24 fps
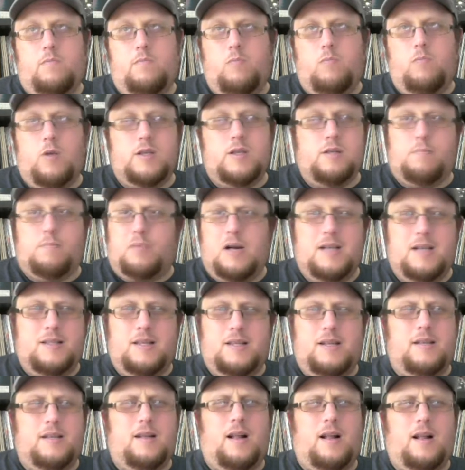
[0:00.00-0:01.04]
wasn't present
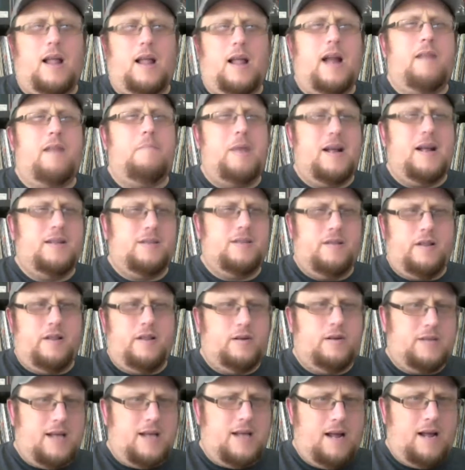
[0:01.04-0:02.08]
in a lot of bands of their
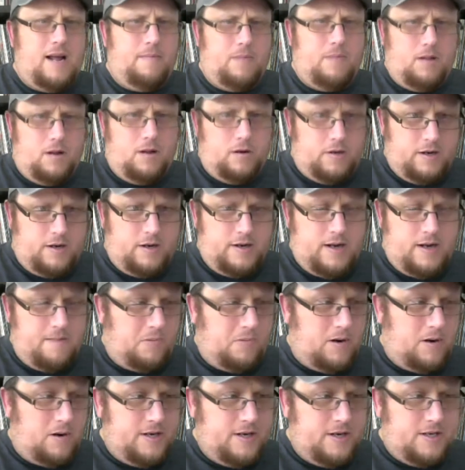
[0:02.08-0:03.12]
time, their
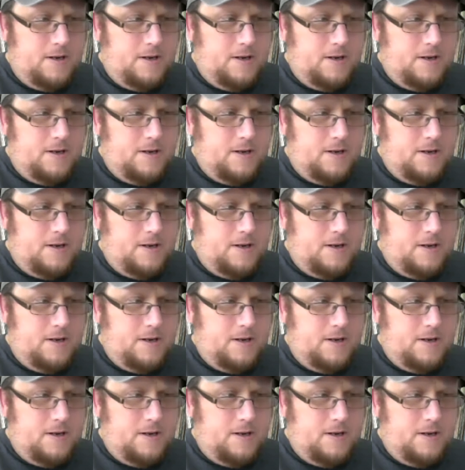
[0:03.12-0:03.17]
contemporaries,